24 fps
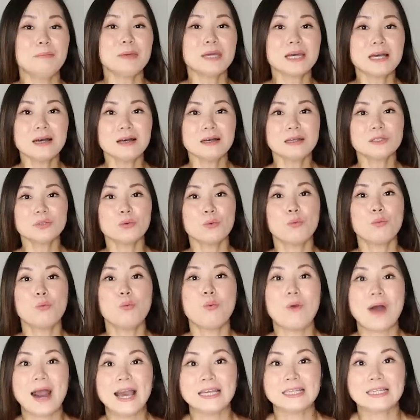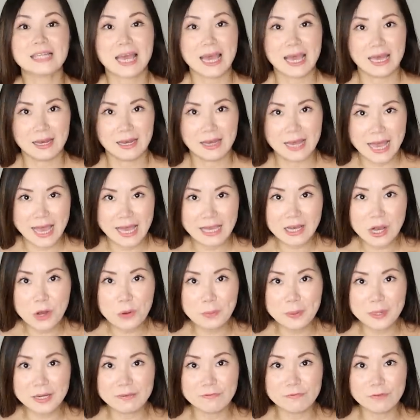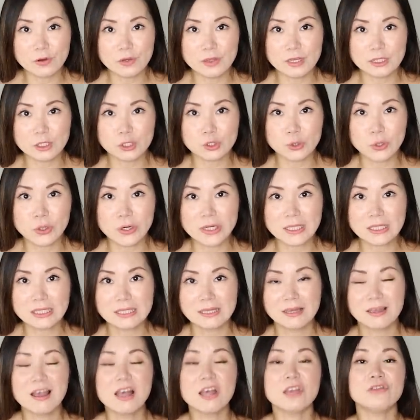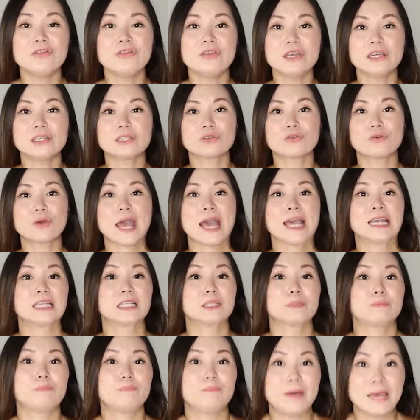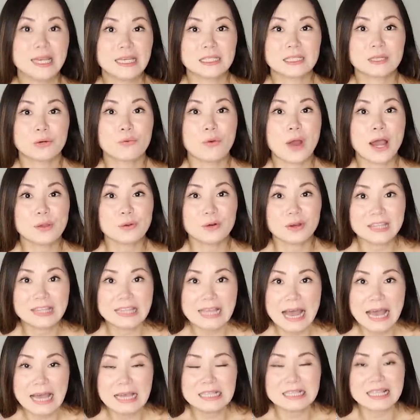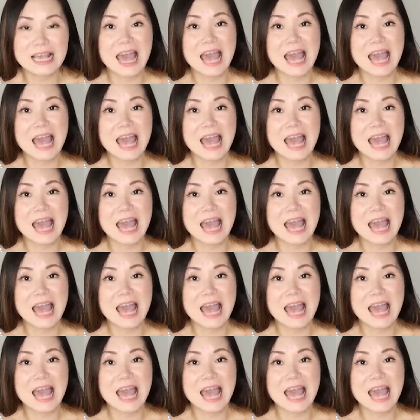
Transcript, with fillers: Because wide leg opening for these shorts, these create space around your thighs